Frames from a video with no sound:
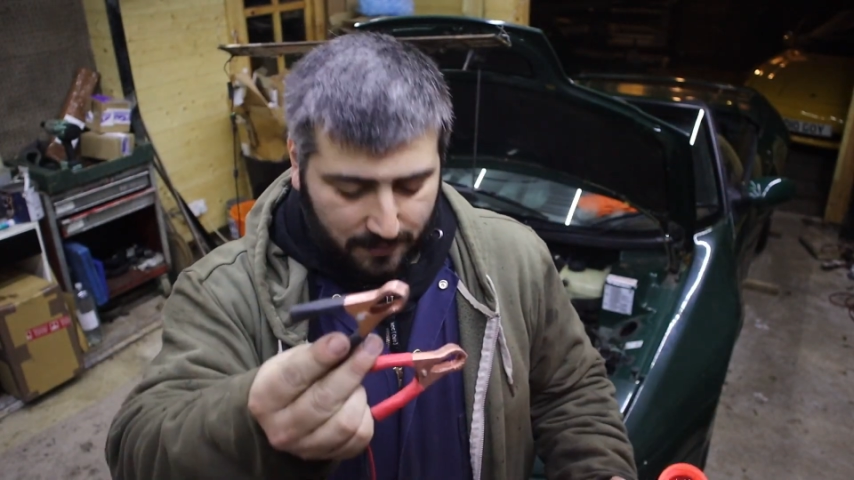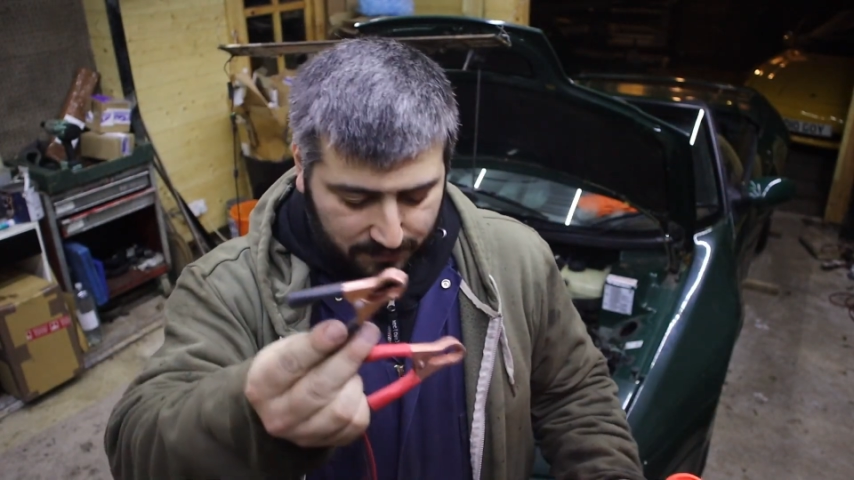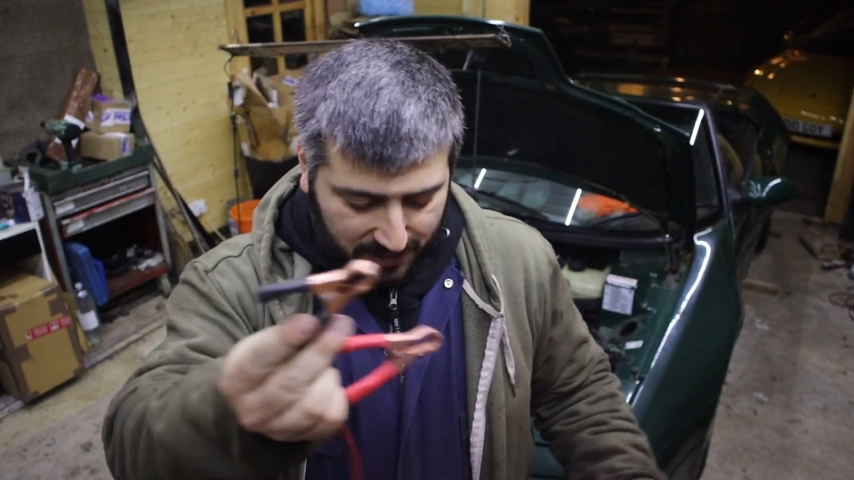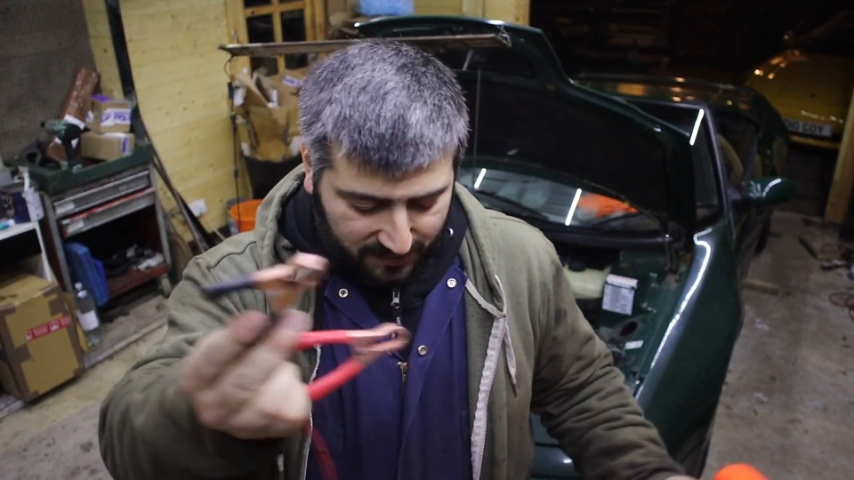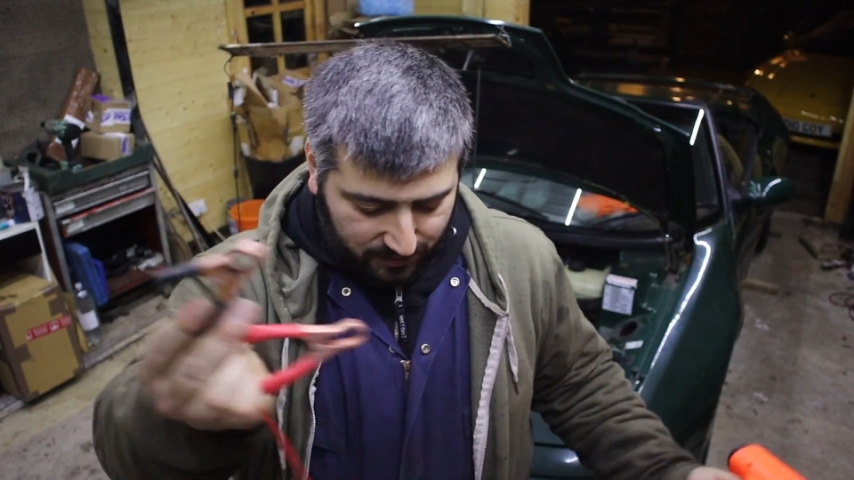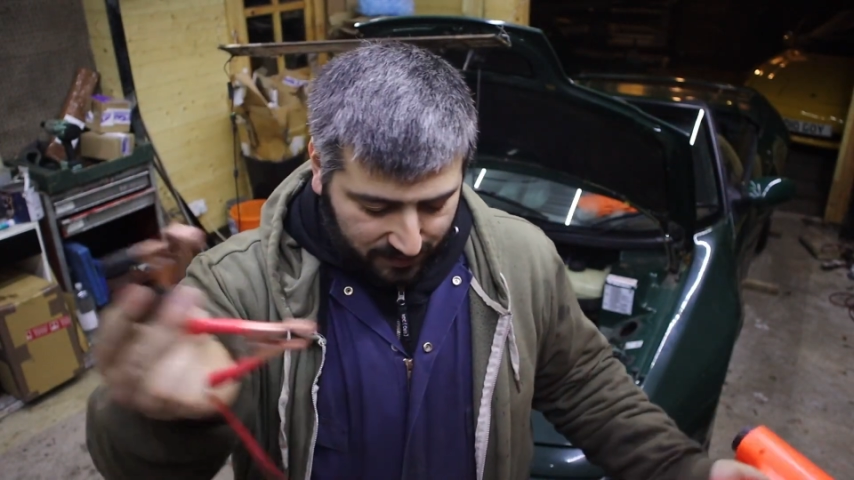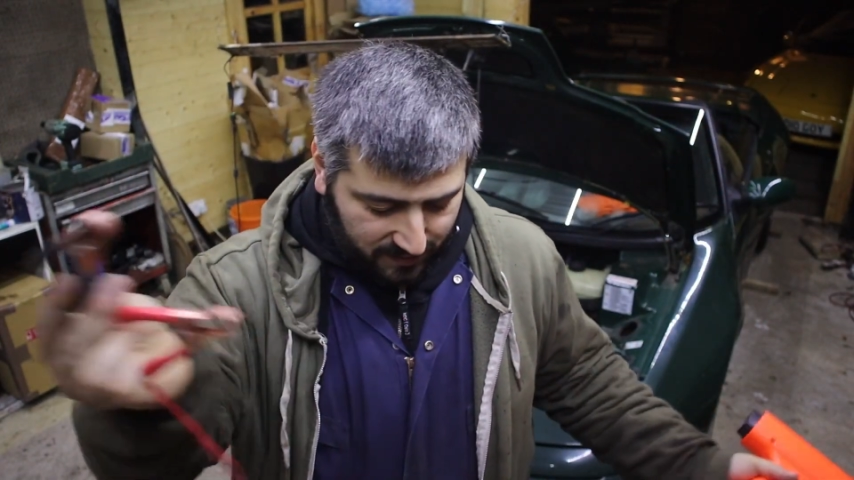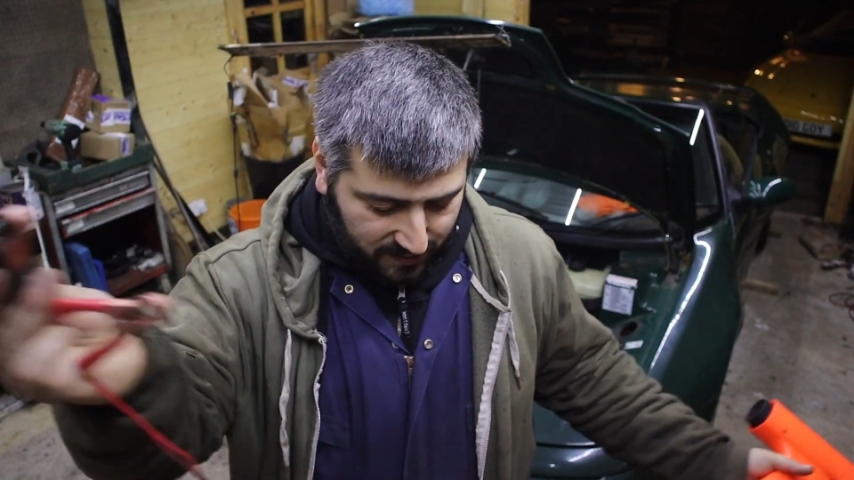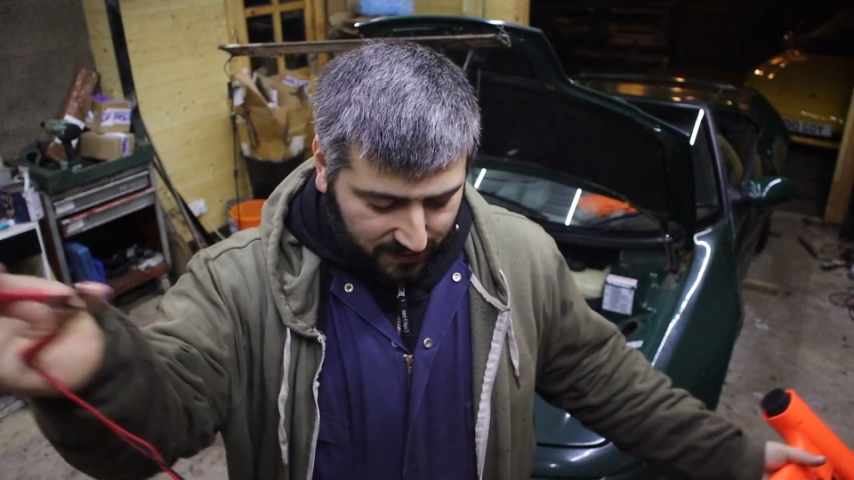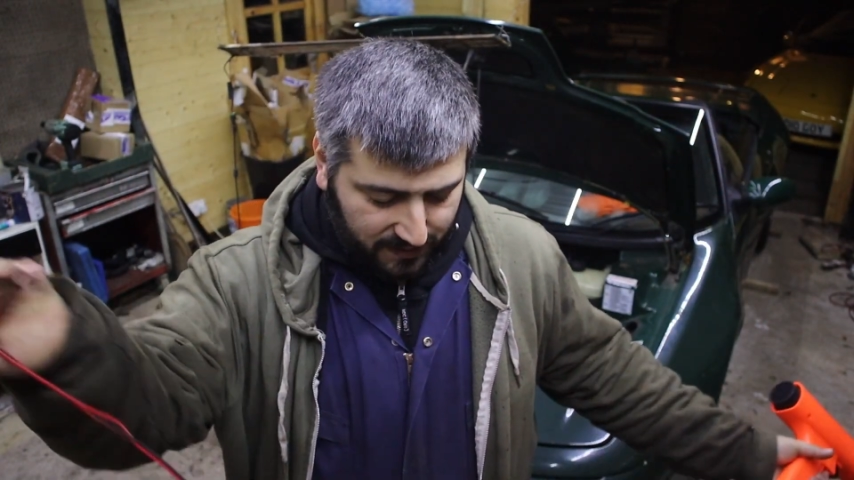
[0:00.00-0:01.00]
but as you can
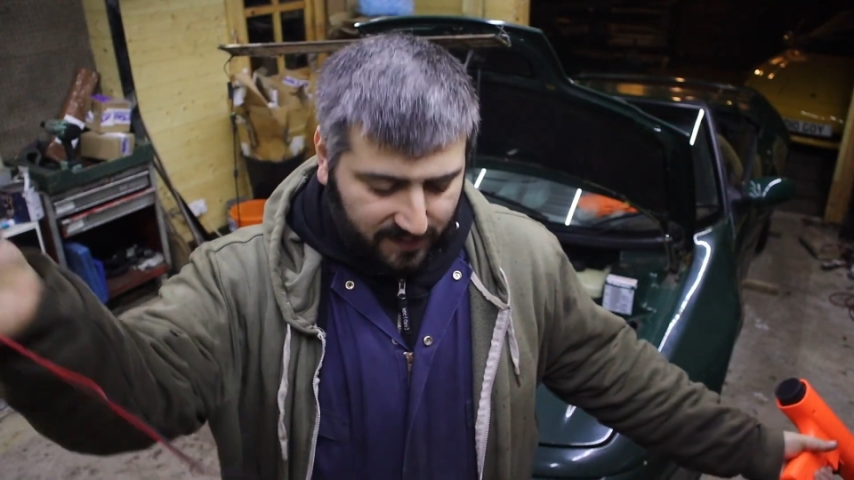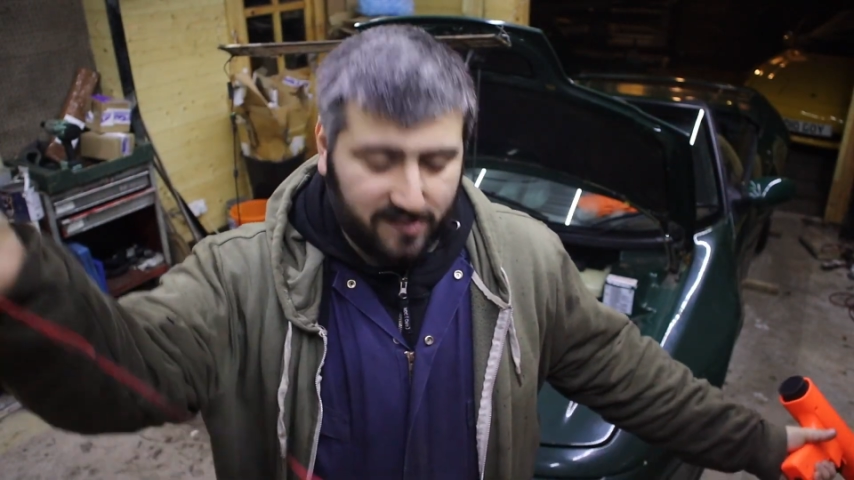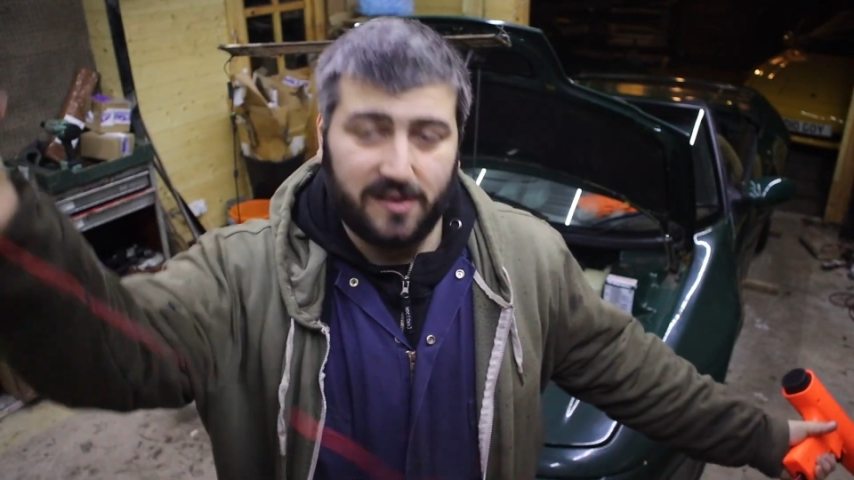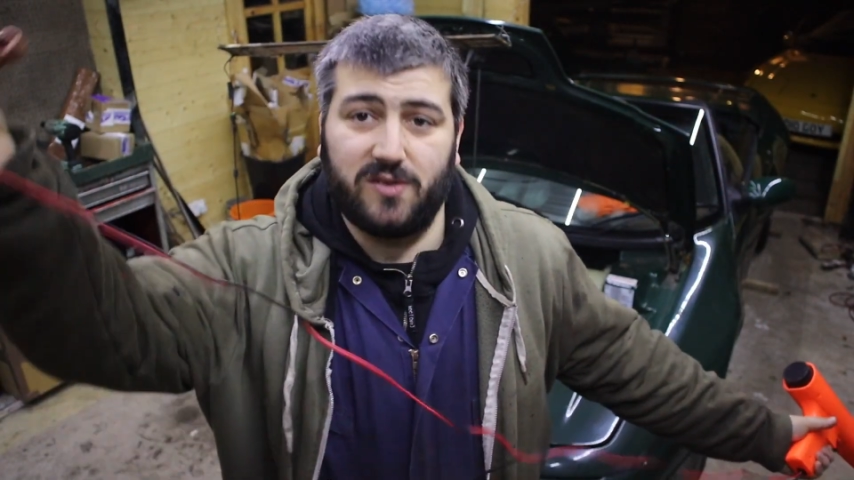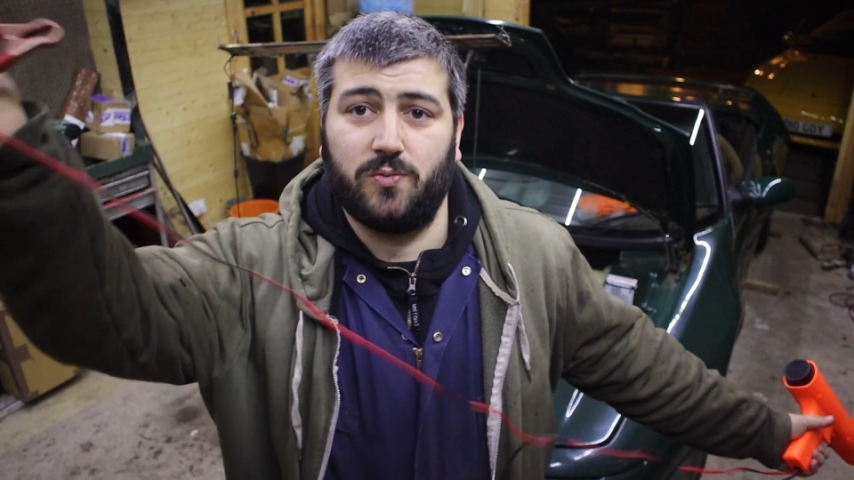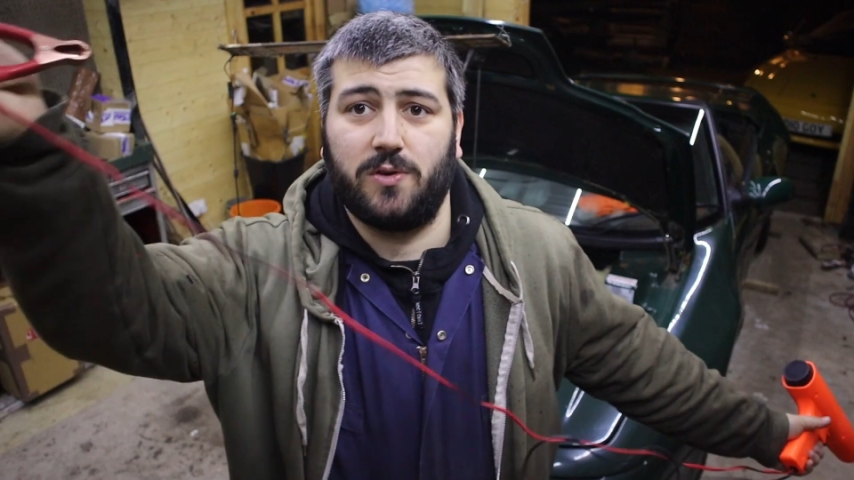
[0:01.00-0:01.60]
see, these leads